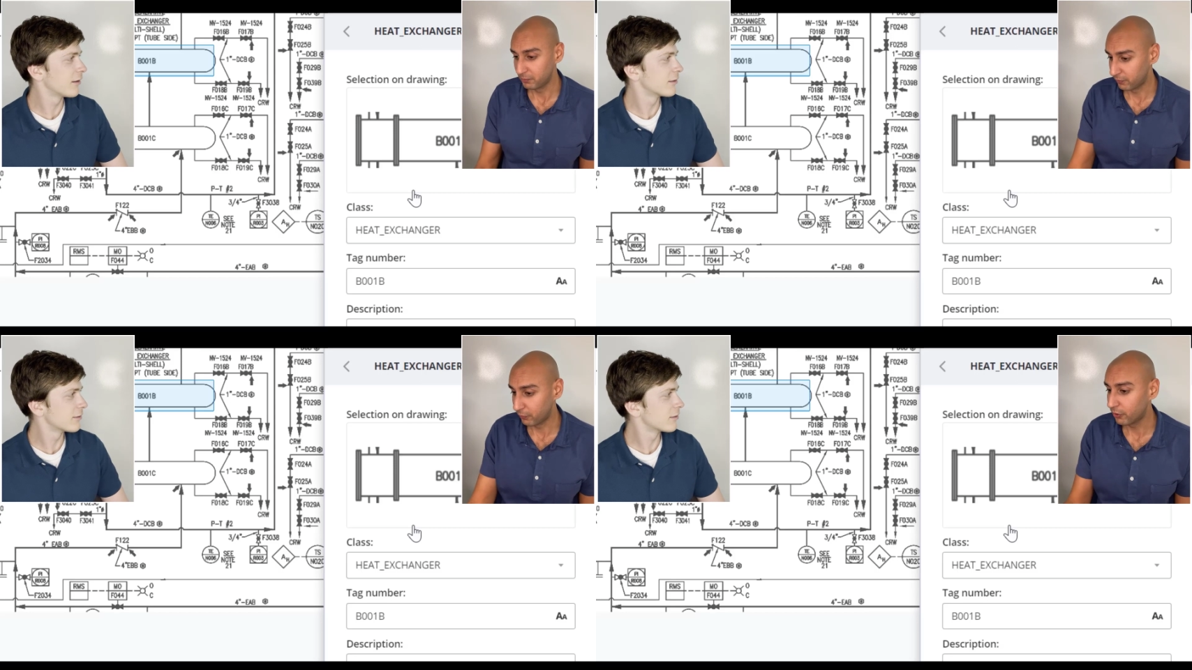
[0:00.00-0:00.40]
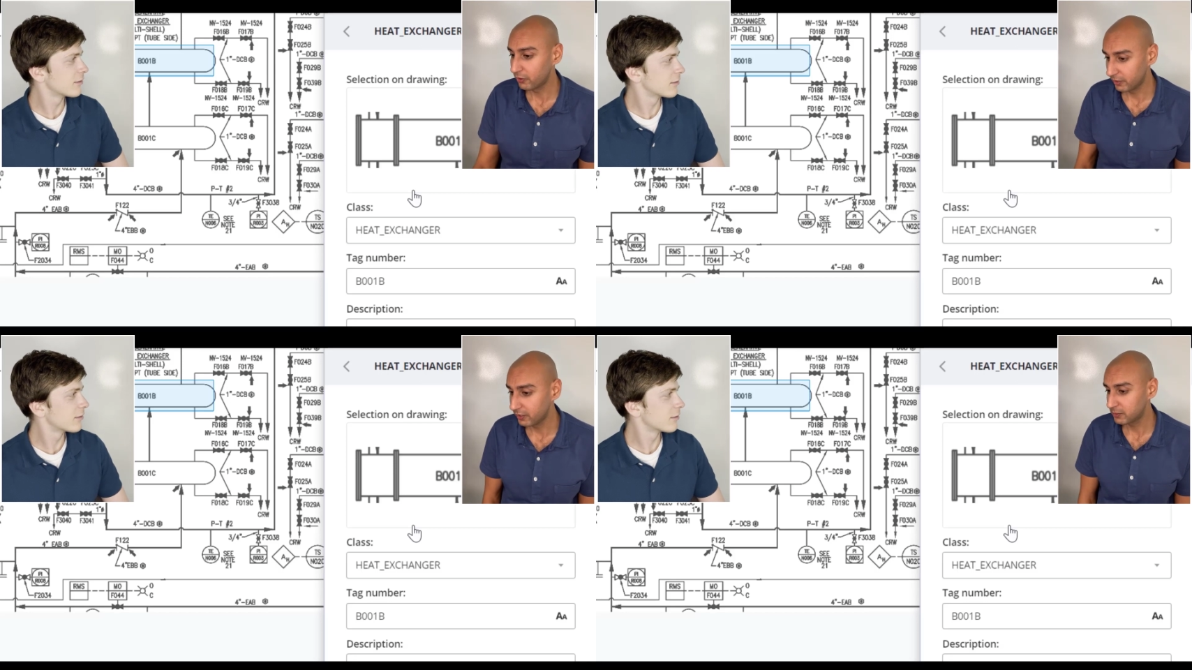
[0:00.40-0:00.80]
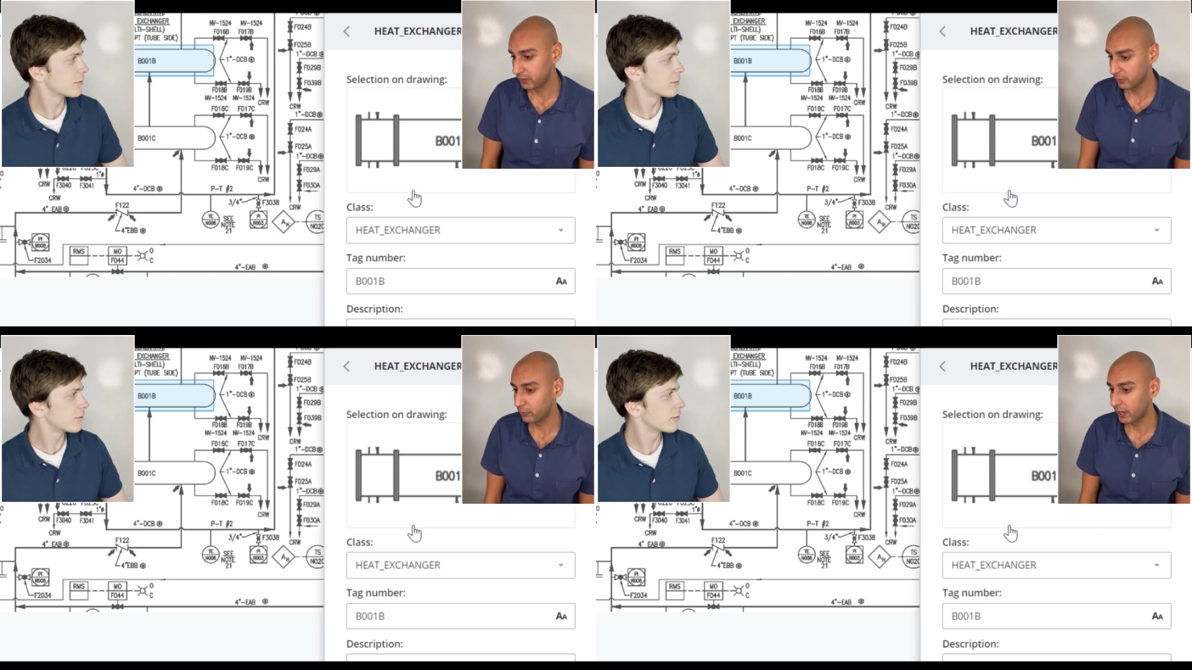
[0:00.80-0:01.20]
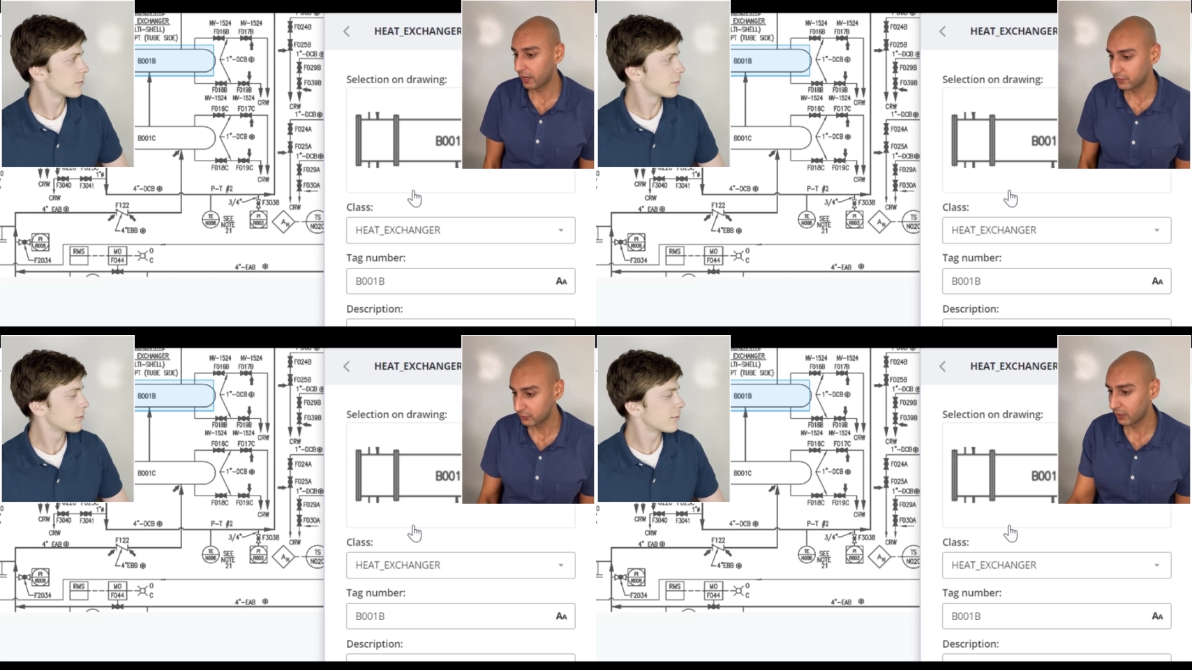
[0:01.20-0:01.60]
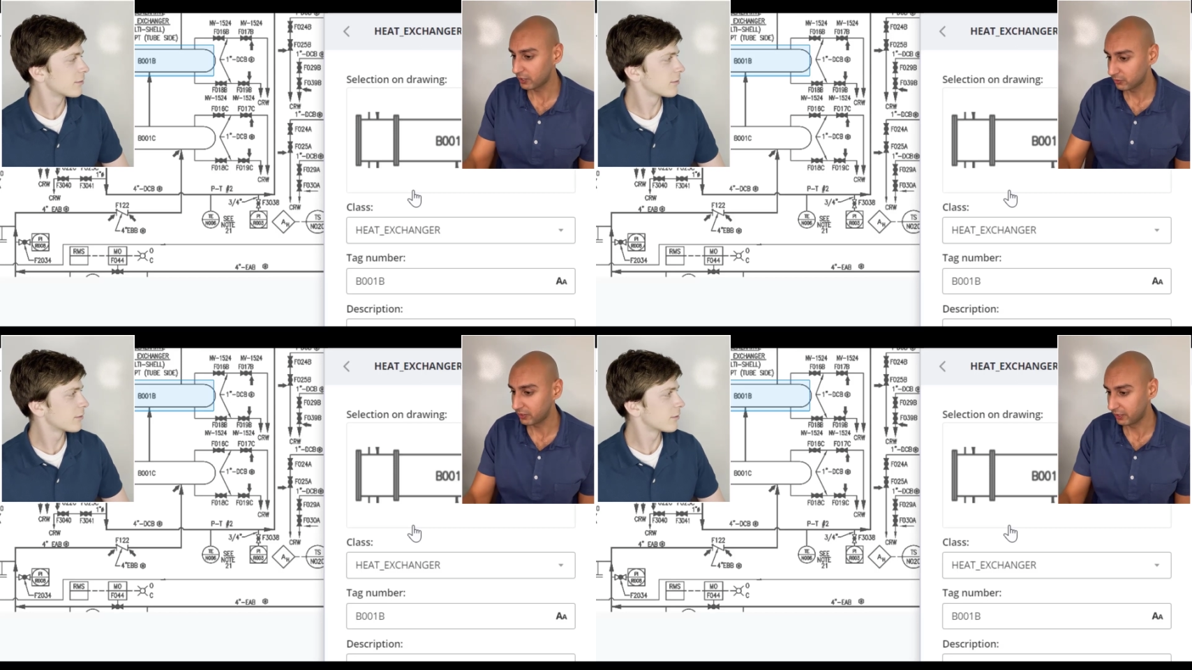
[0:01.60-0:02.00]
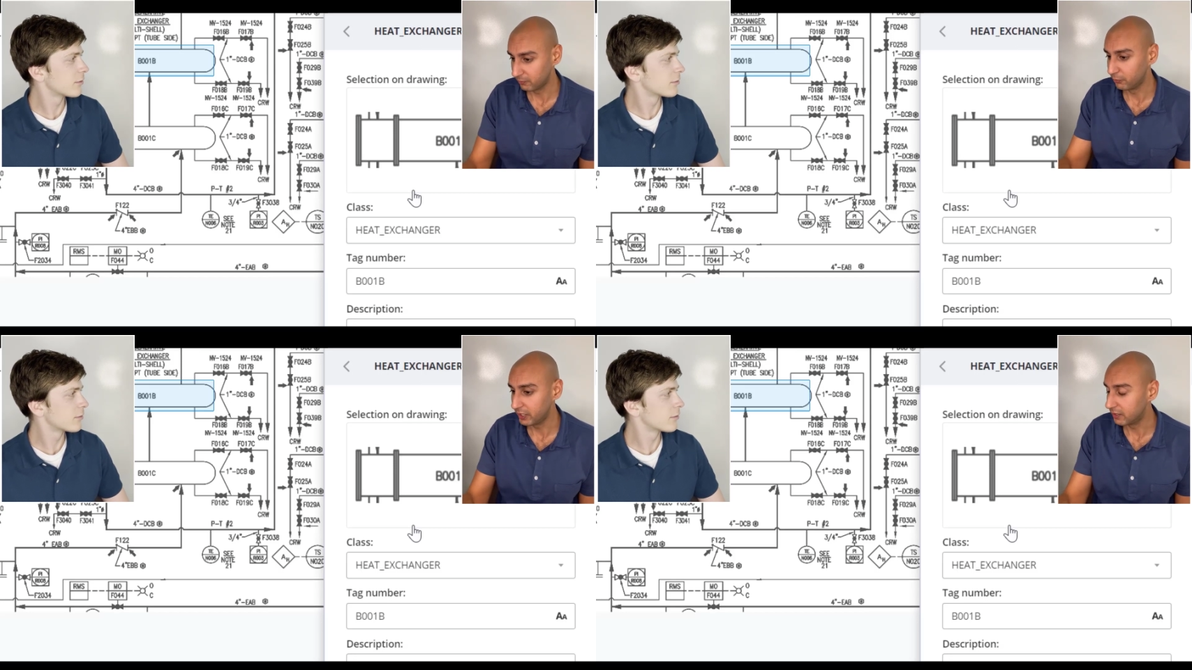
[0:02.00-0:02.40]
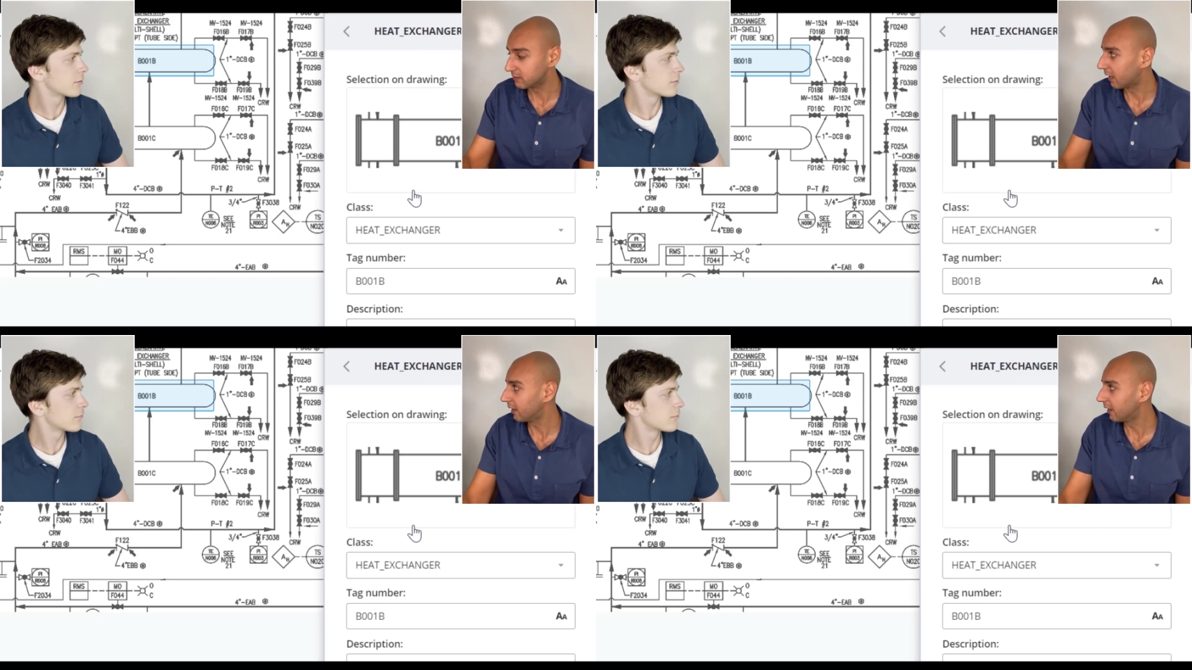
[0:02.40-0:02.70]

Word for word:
Speaker 1: before this, people would have to actually redesign